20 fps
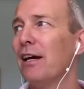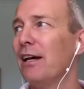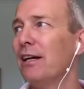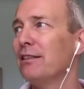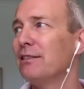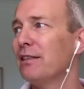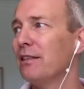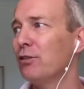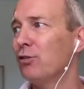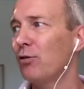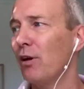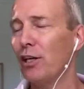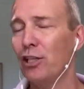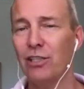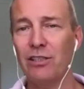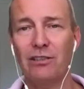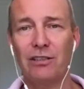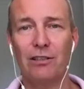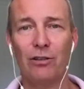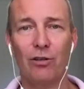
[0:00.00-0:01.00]

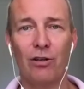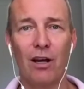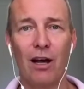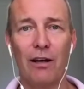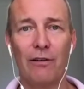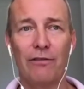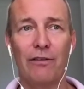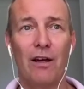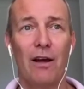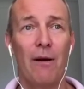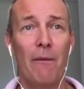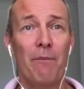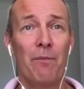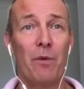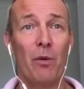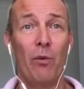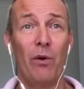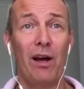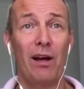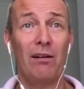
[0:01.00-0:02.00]
situations in your life
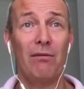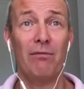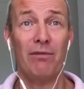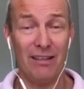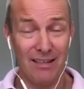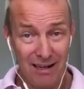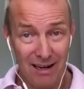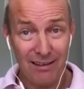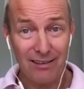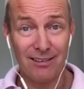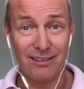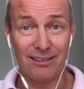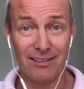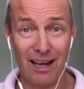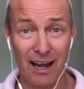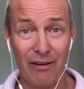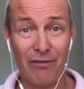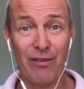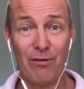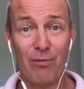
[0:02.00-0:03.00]
where the others
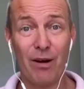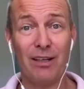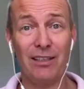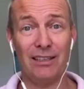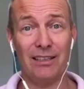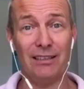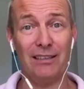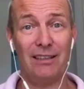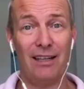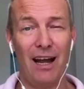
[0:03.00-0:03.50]
have the money,